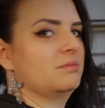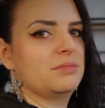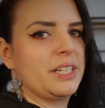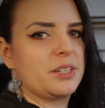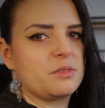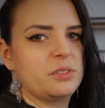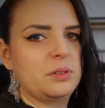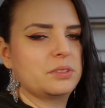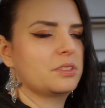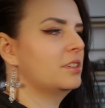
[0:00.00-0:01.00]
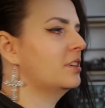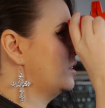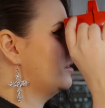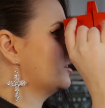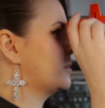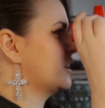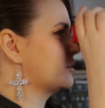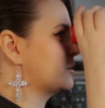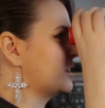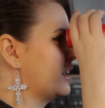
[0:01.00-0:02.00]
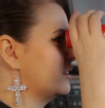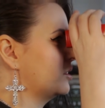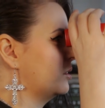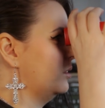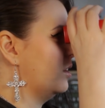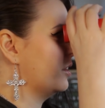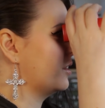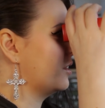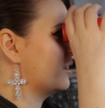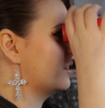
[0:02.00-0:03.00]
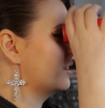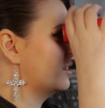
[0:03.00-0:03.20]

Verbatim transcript: Niagara Falls. I can't believe these pictures were taken so long ago.